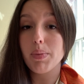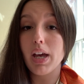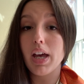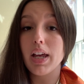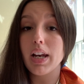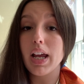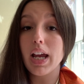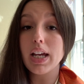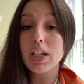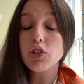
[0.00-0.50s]

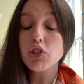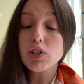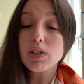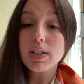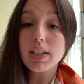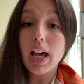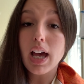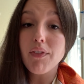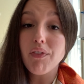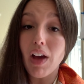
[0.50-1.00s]
and agents
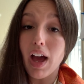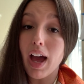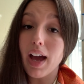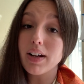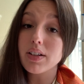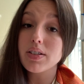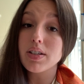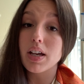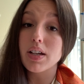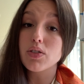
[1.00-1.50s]
have
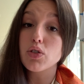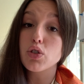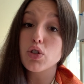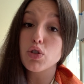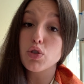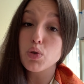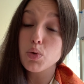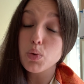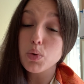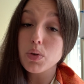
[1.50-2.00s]
access to
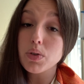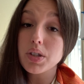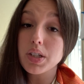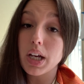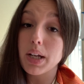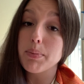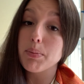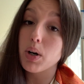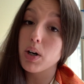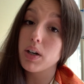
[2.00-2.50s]
tools
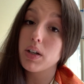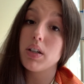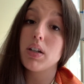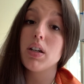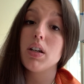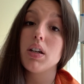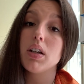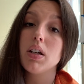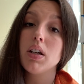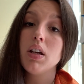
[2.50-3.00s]
and
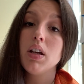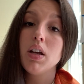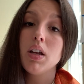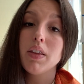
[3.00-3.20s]
marketing